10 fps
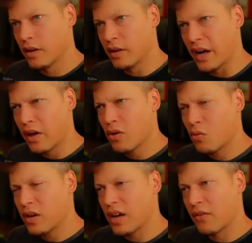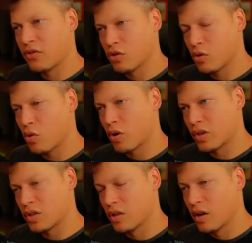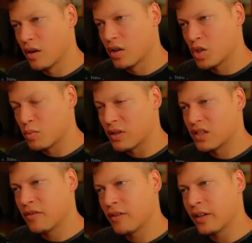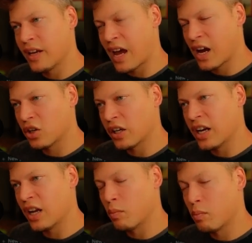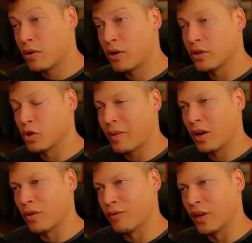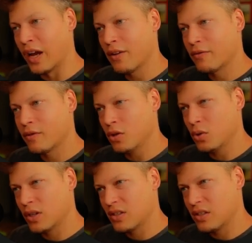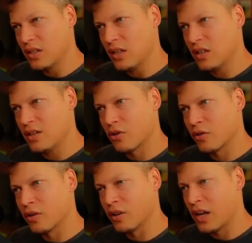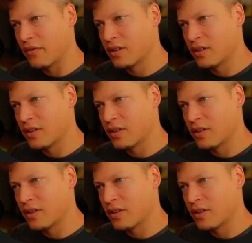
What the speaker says: Now that we have scores specifically aggregated per domain of life, you can see here on the left,